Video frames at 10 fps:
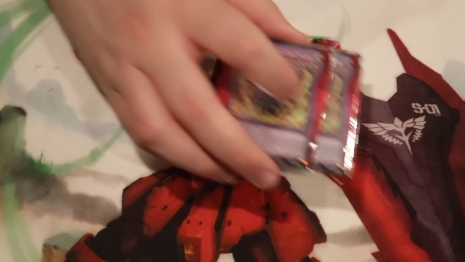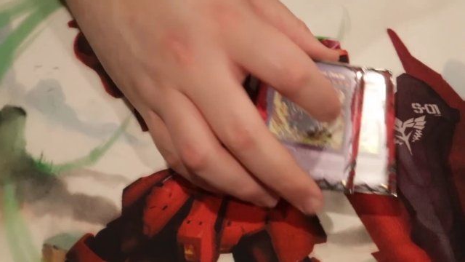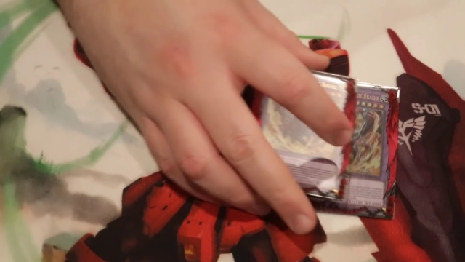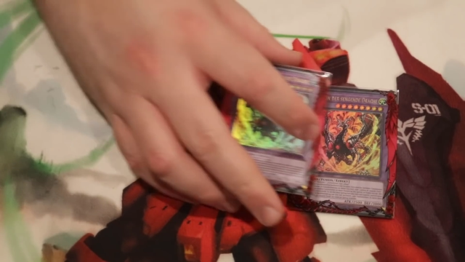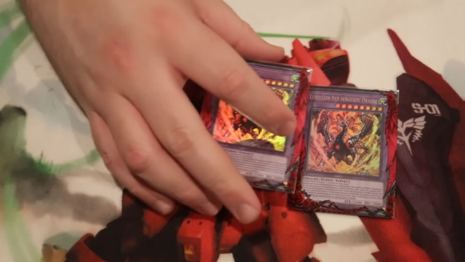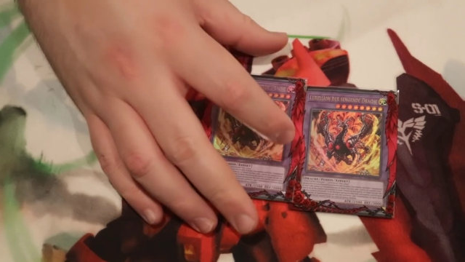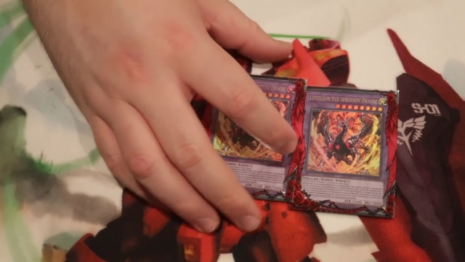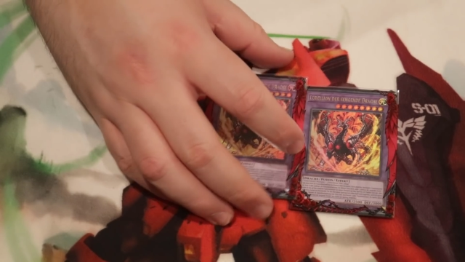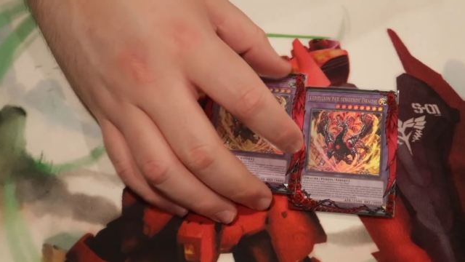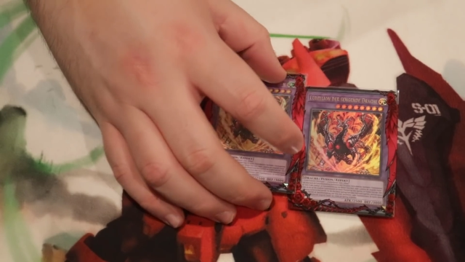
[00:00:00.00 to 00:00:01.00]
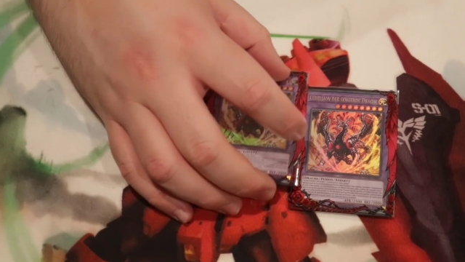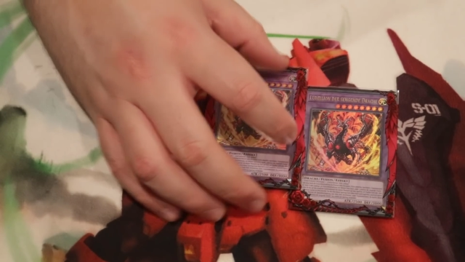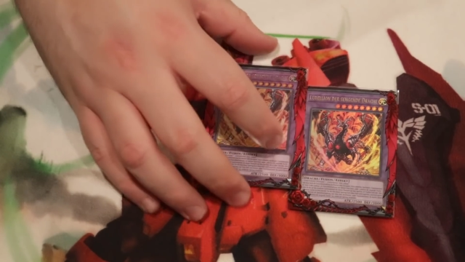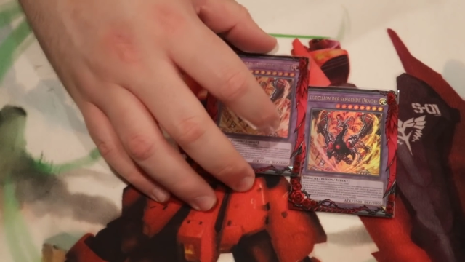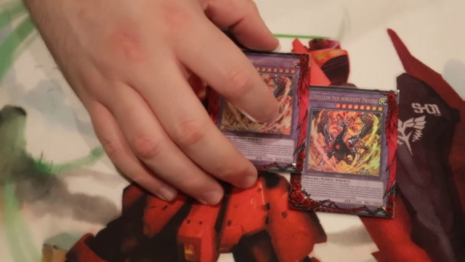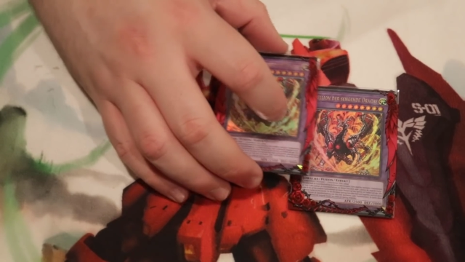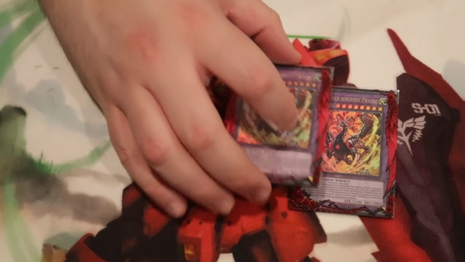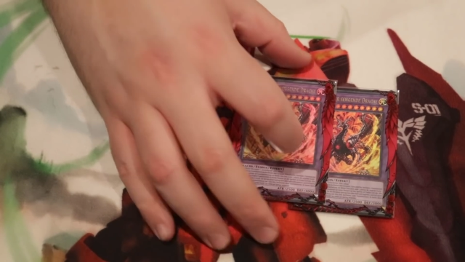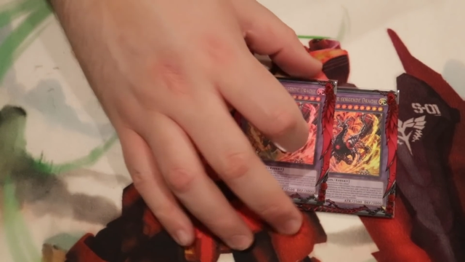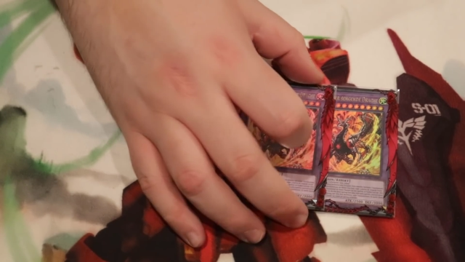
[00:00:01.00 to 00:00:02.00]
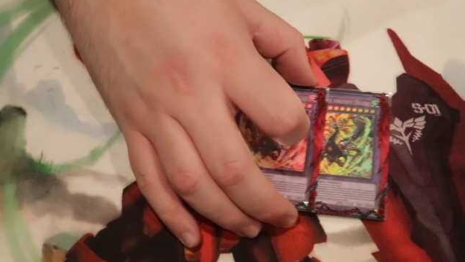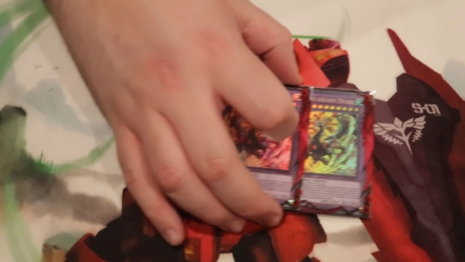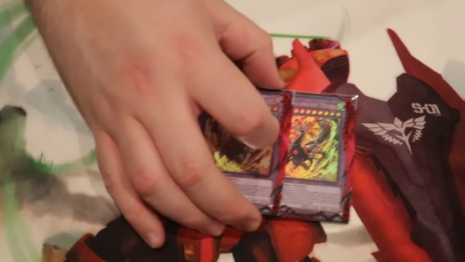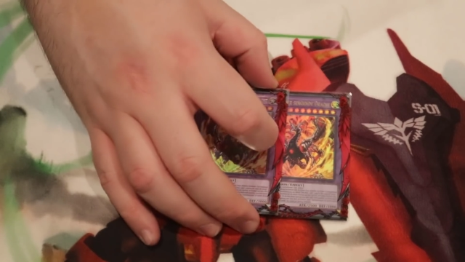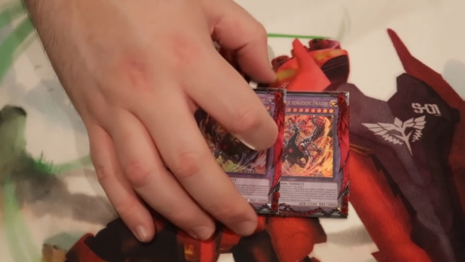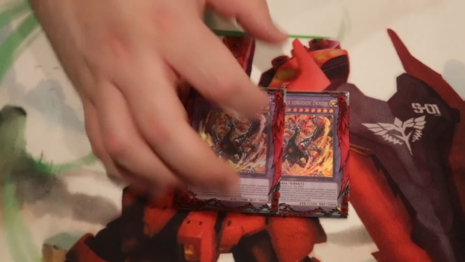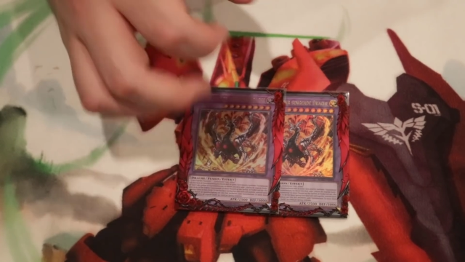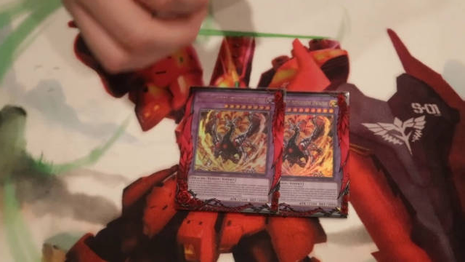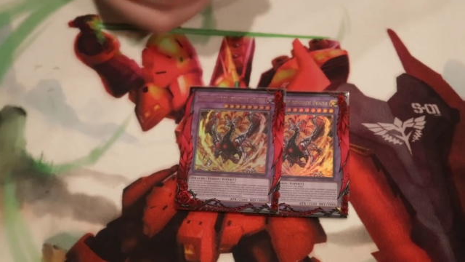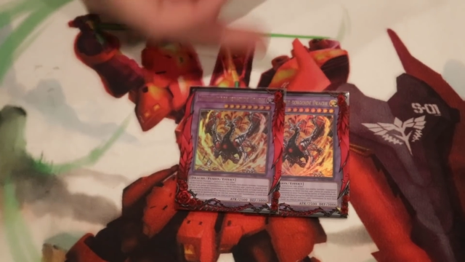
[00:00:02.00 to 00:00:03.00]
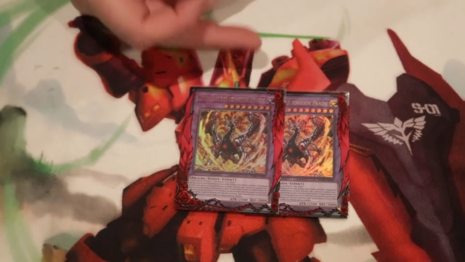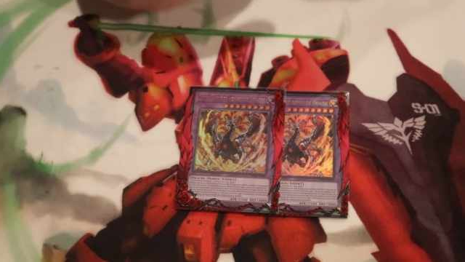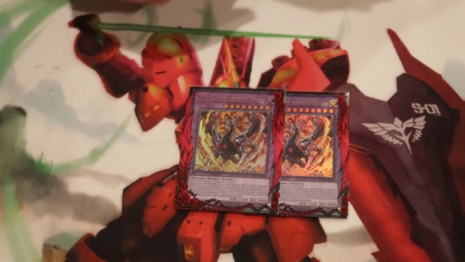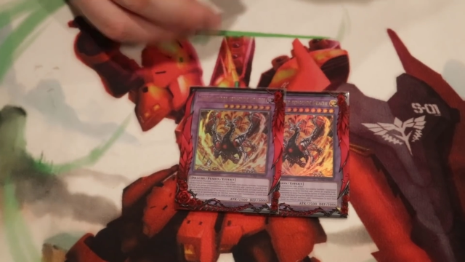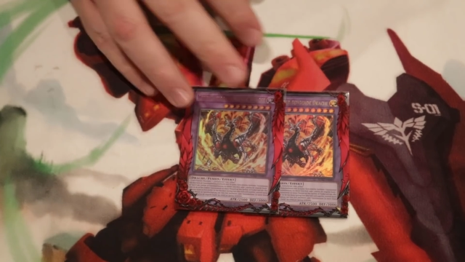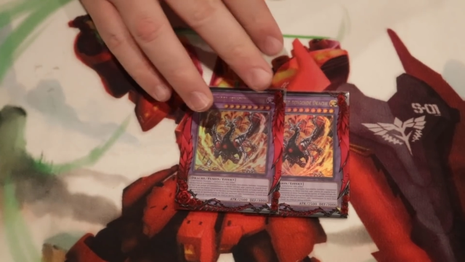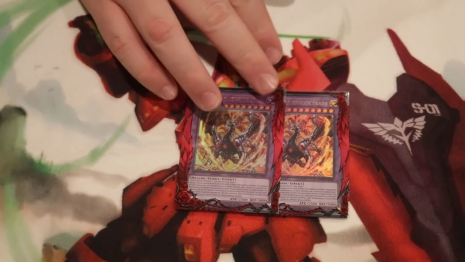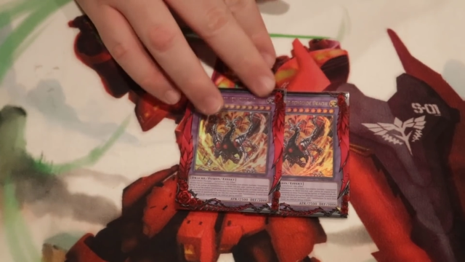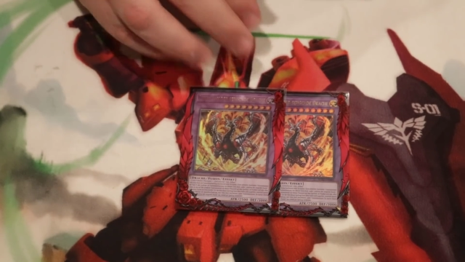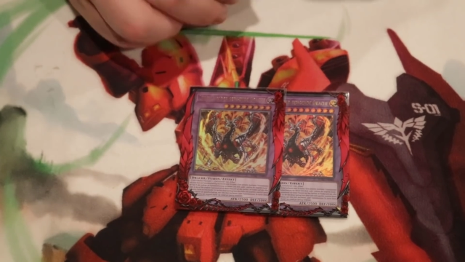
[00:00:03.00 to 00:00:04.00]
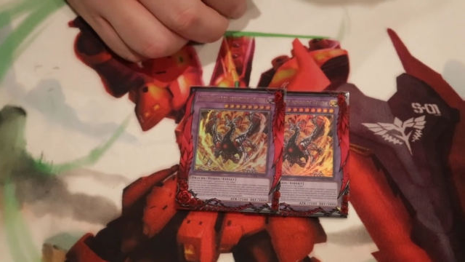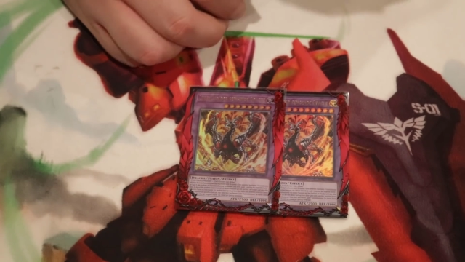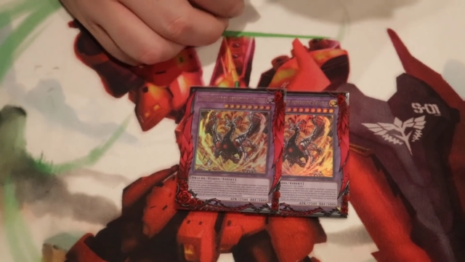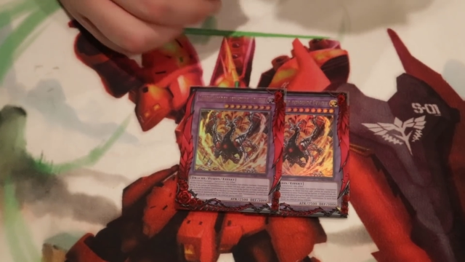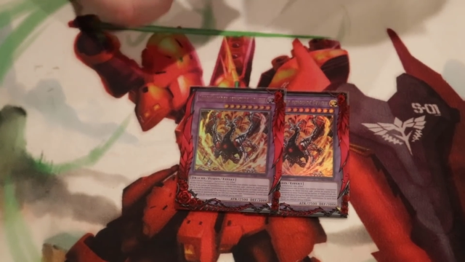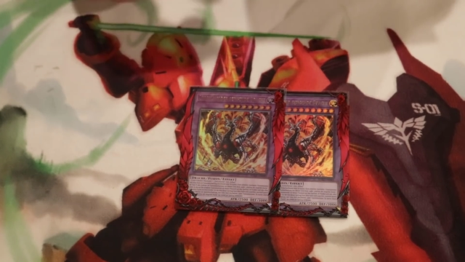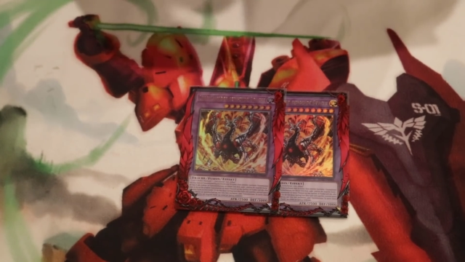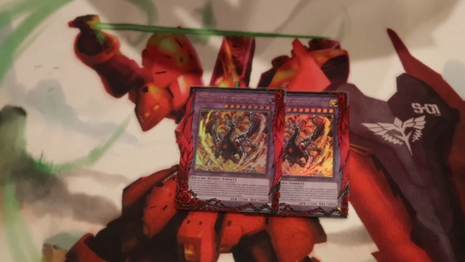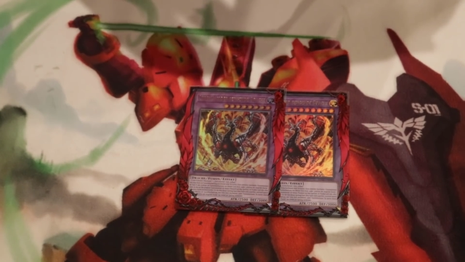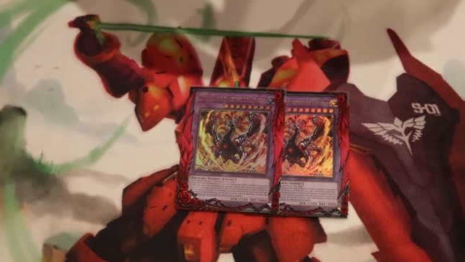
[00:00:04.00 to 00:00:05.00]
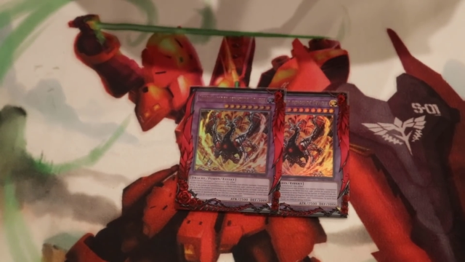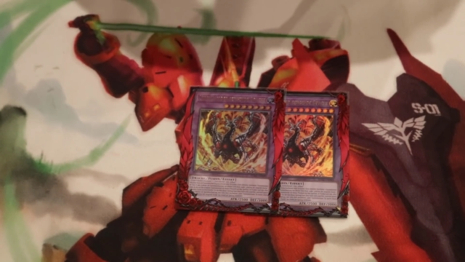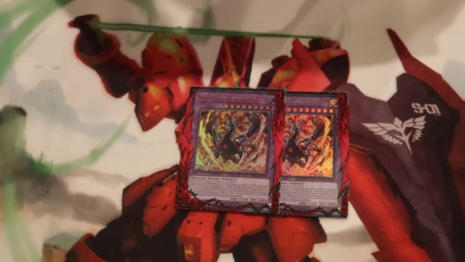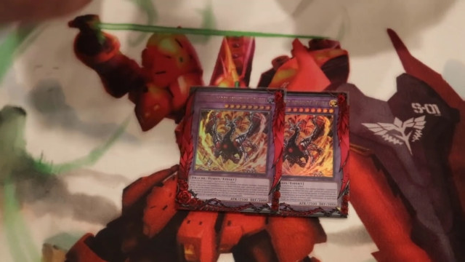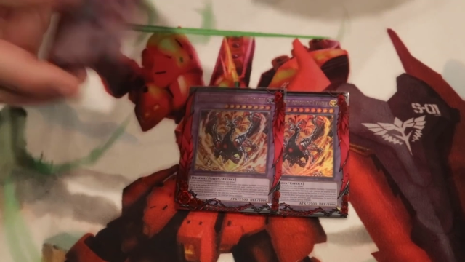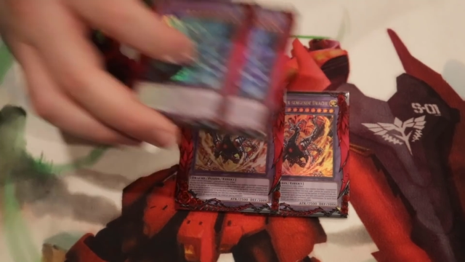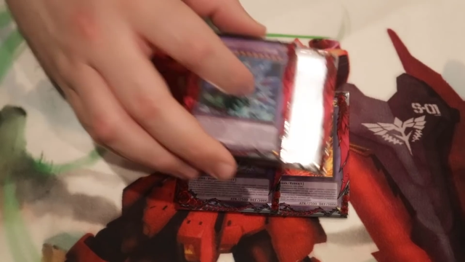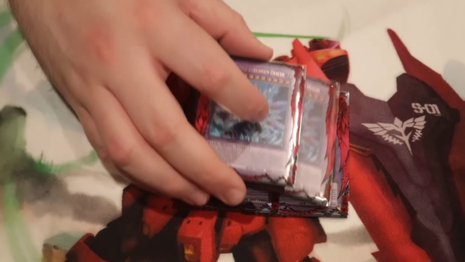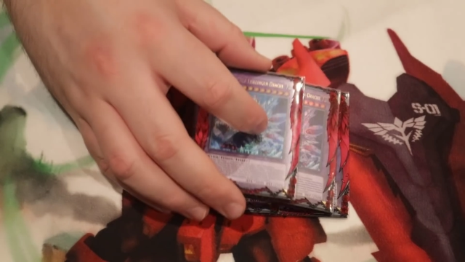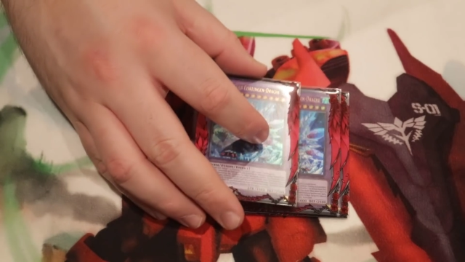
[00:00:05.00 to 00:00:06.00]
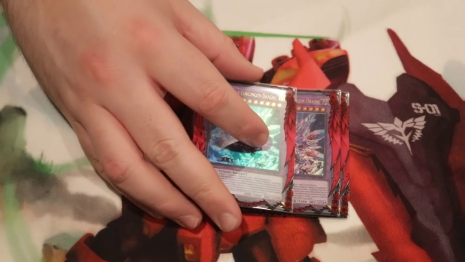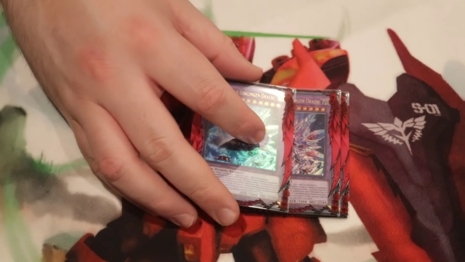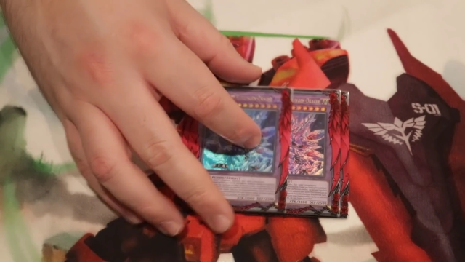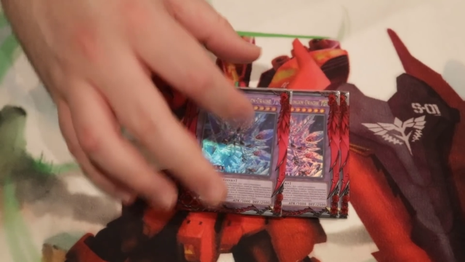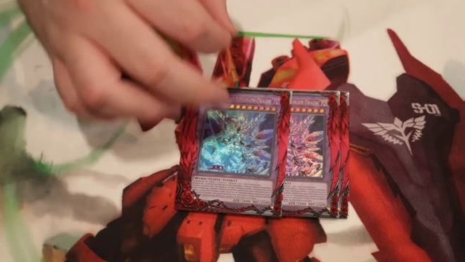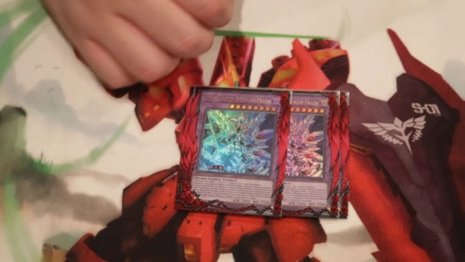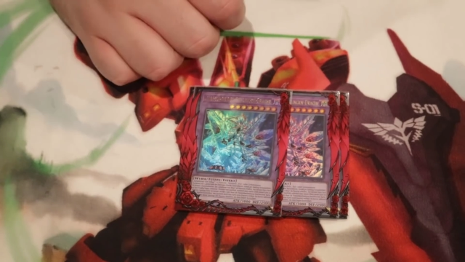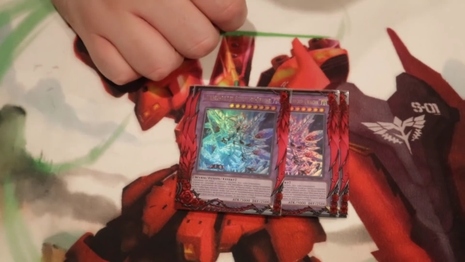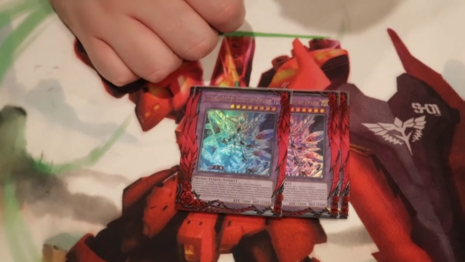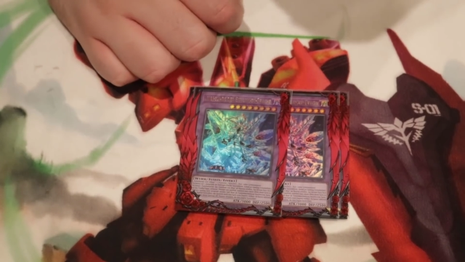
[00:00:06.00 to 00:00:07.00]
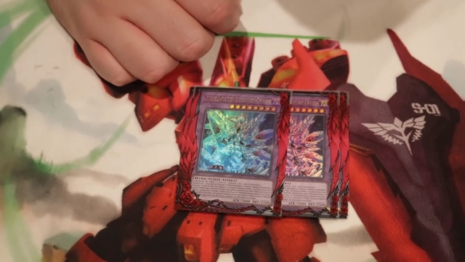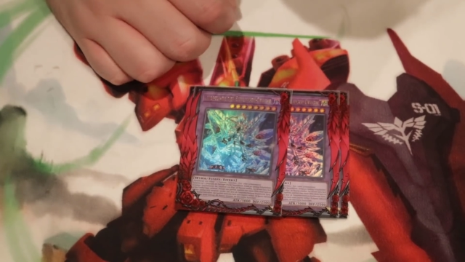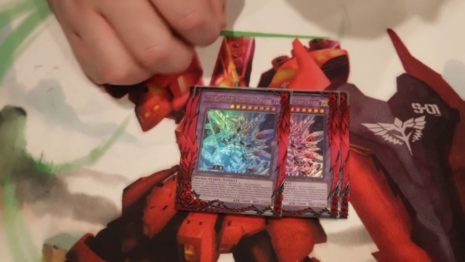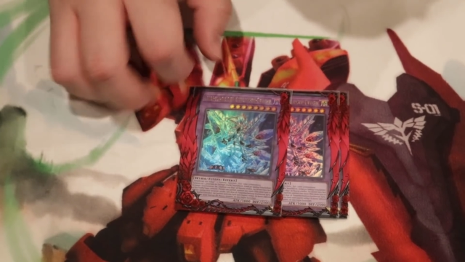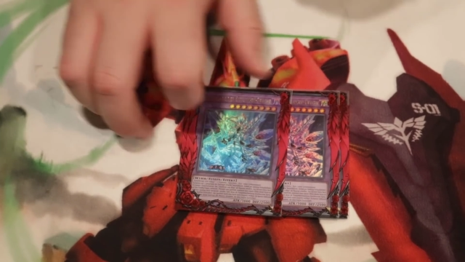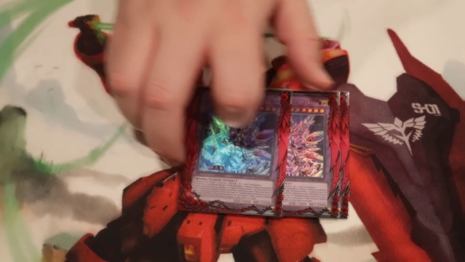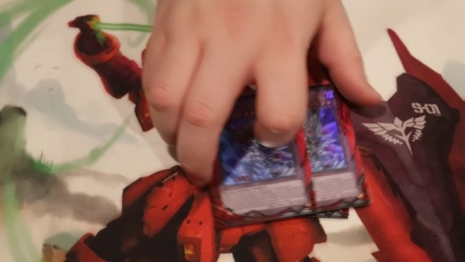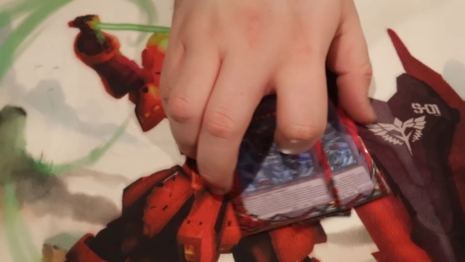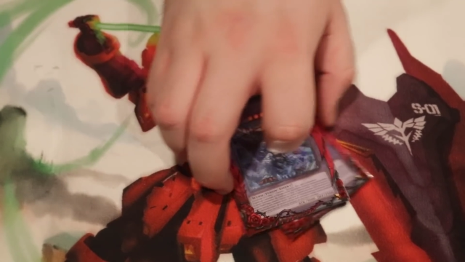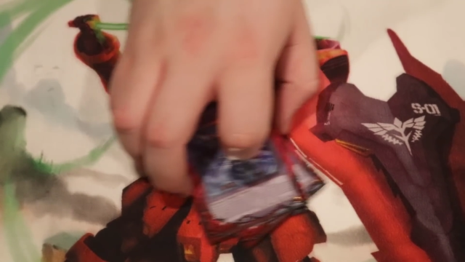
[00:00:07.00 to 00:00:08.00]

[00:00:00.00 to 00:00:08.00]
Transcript: Nobody's mouth can be seen.